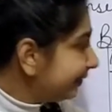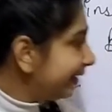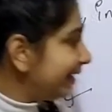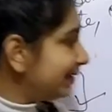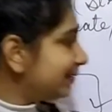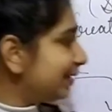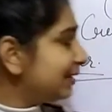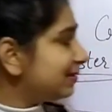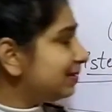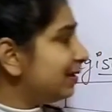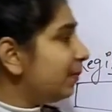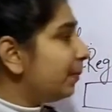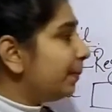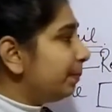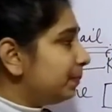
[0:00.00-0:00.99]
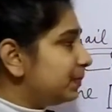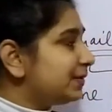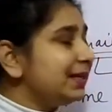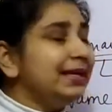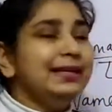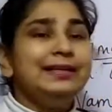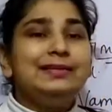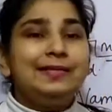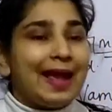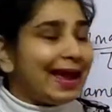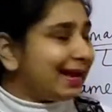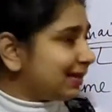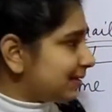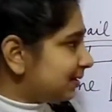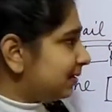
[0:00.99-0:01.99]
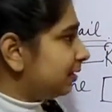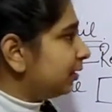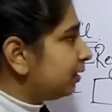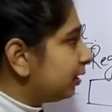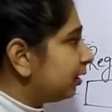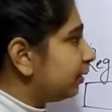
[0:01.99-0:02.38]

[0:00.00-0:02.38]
this is the syntax